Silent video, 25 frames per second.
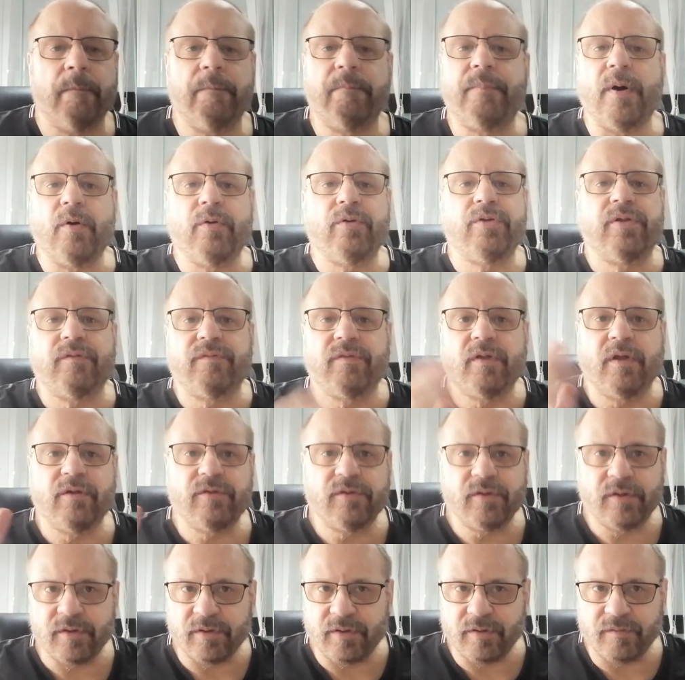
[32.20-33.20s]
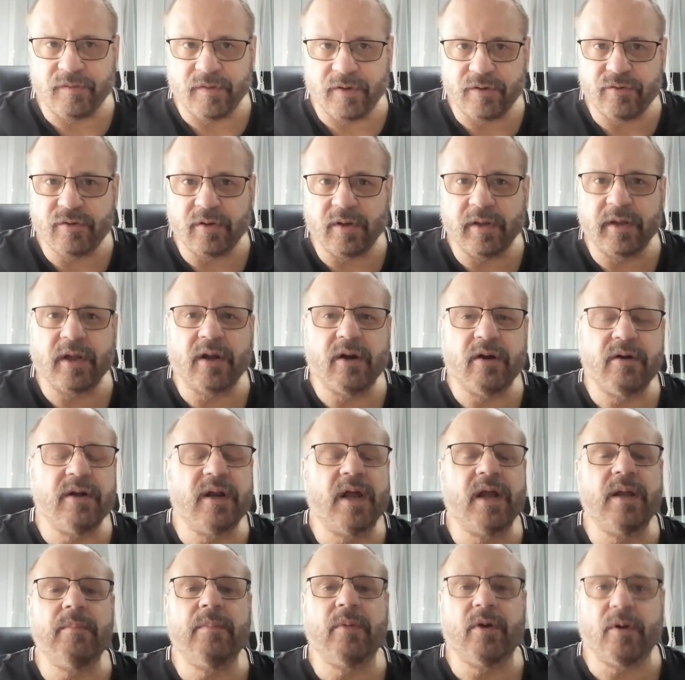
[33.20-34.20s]
Both of those individually are a
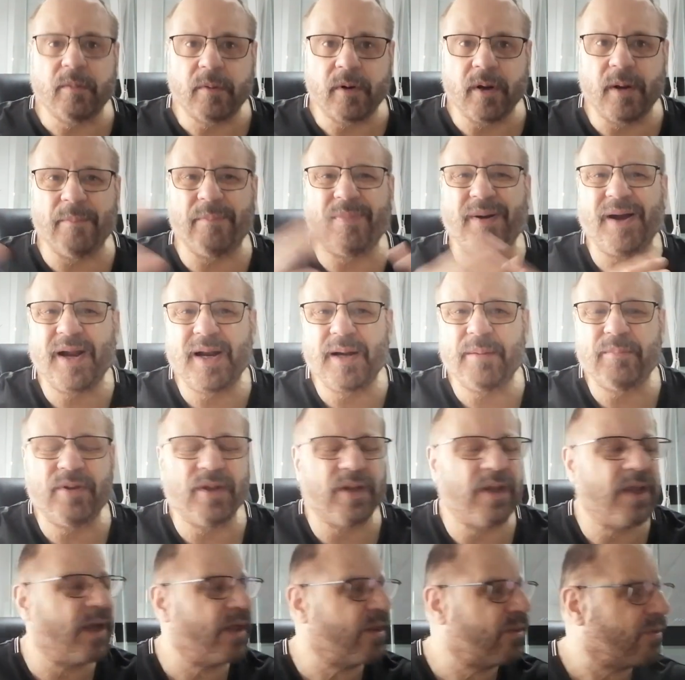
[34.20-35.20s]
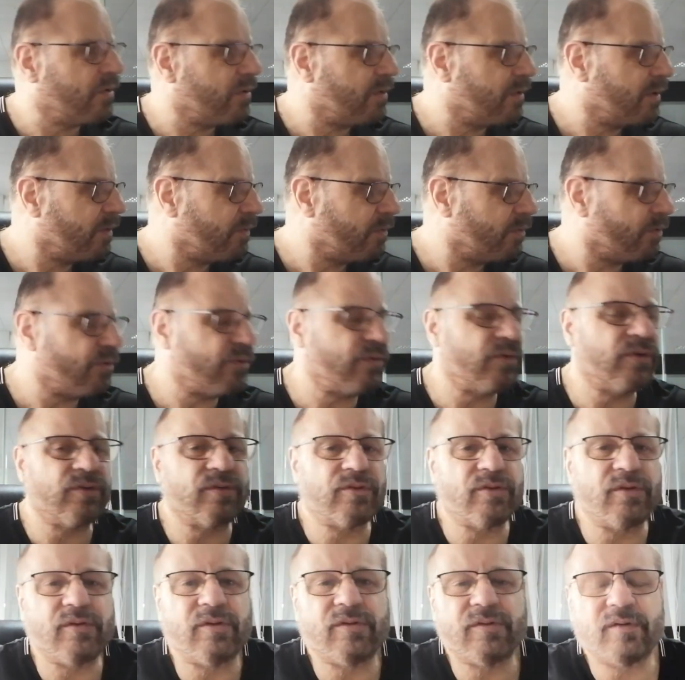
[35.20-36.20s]
nightmare. Combine them together, it was
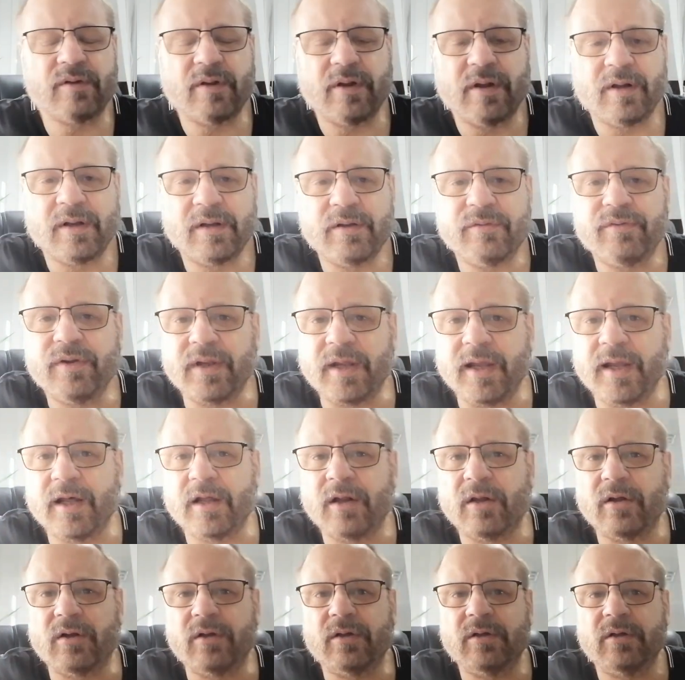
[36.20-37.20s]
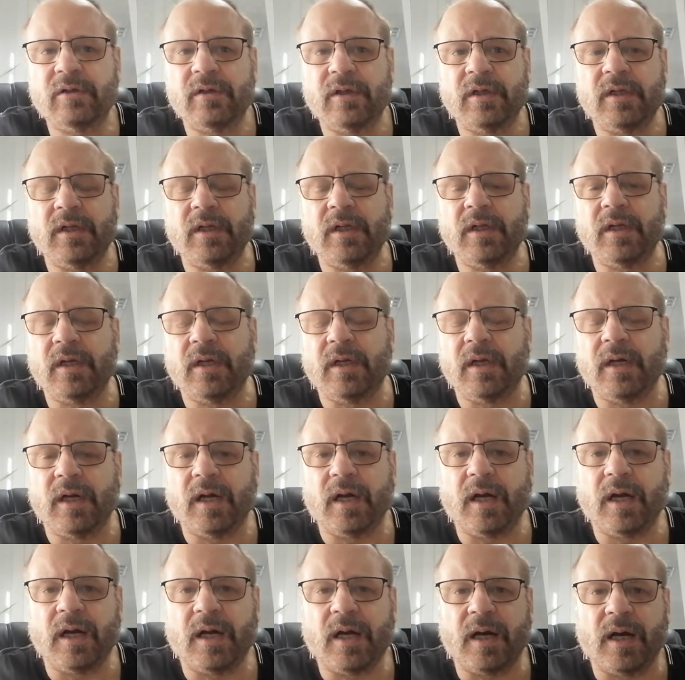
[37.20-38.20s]
just a living hell.
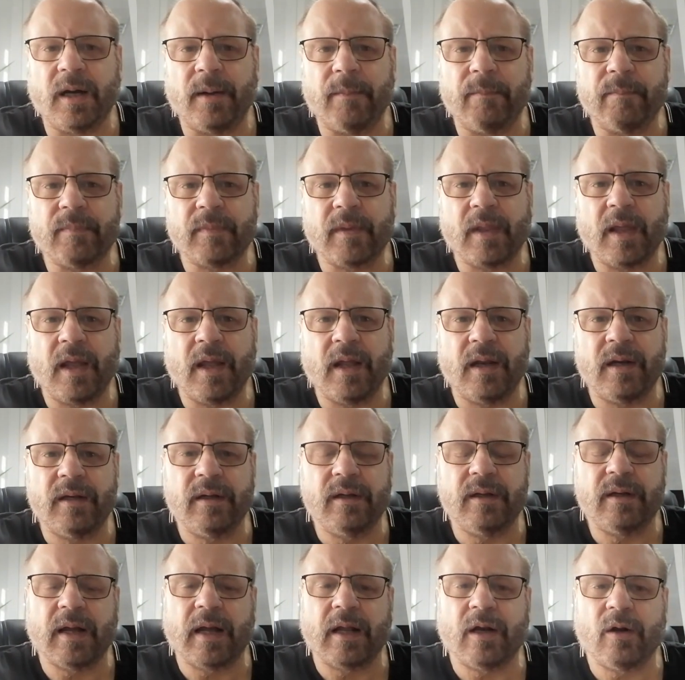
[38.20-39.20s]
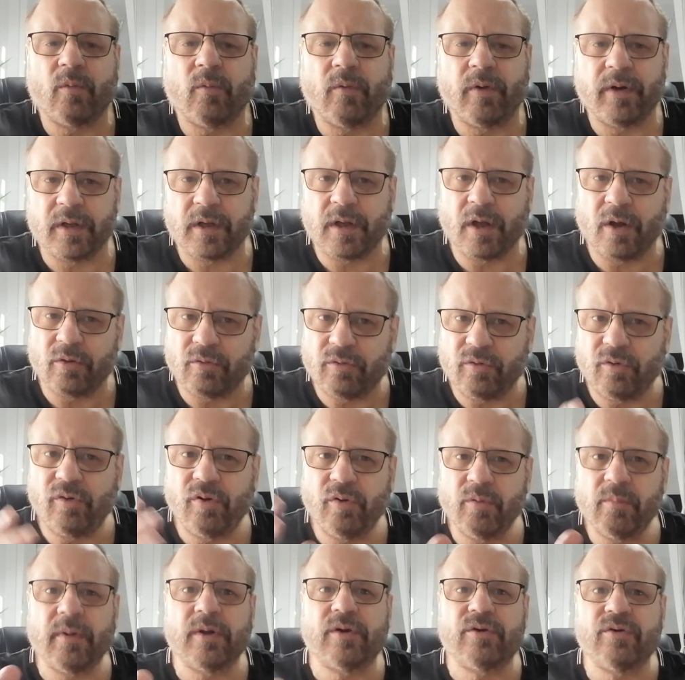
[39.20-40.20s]
And I don't want to go
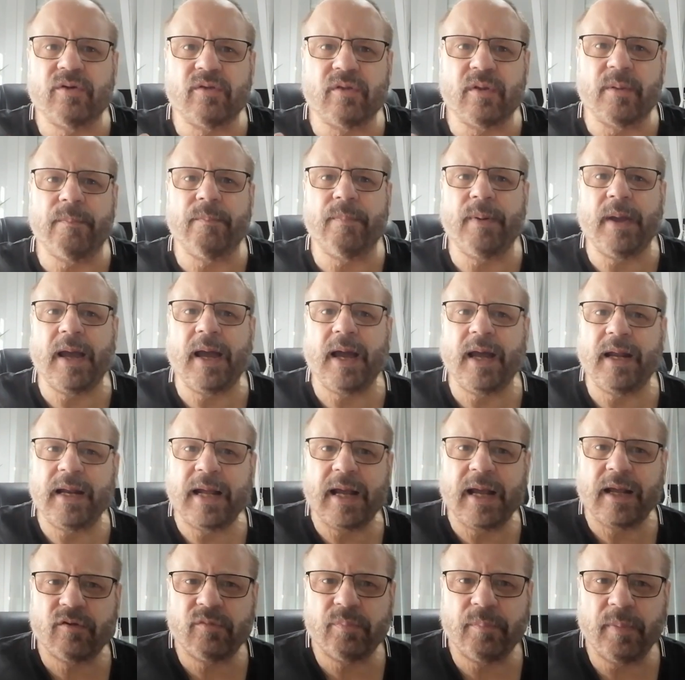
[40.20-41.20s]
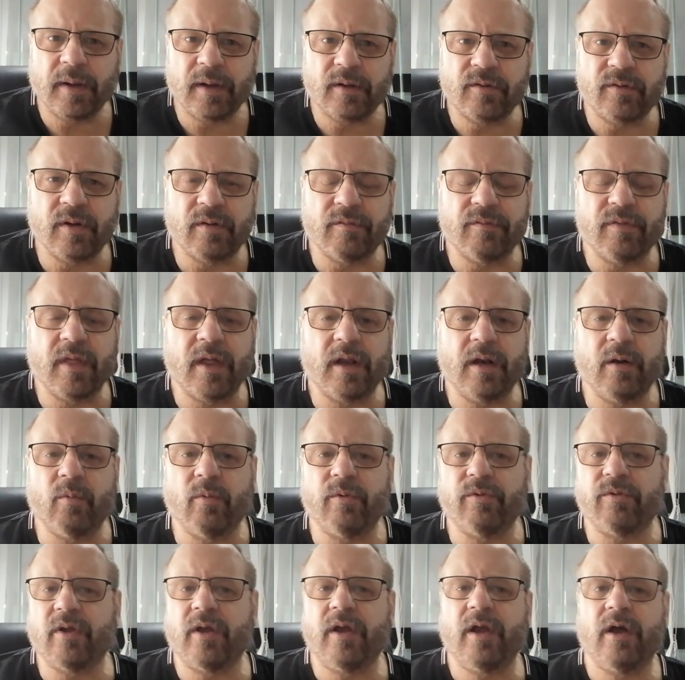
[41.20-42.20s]
too much in the bad aspects of that. It
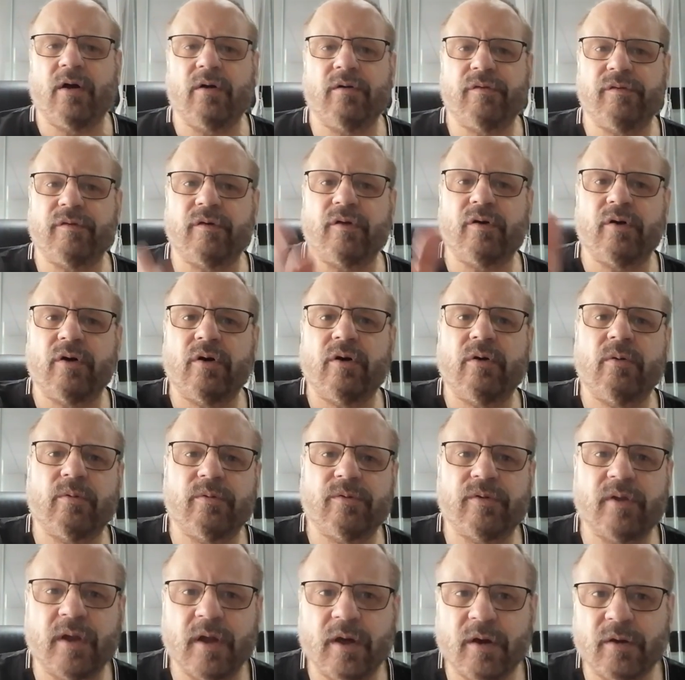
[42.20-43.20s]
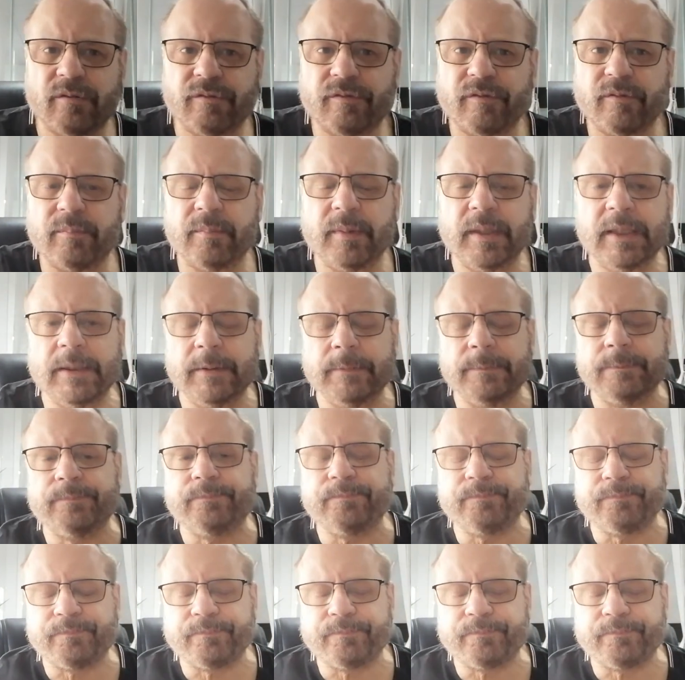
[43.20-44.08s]
was a hell for her, it was a hell for me,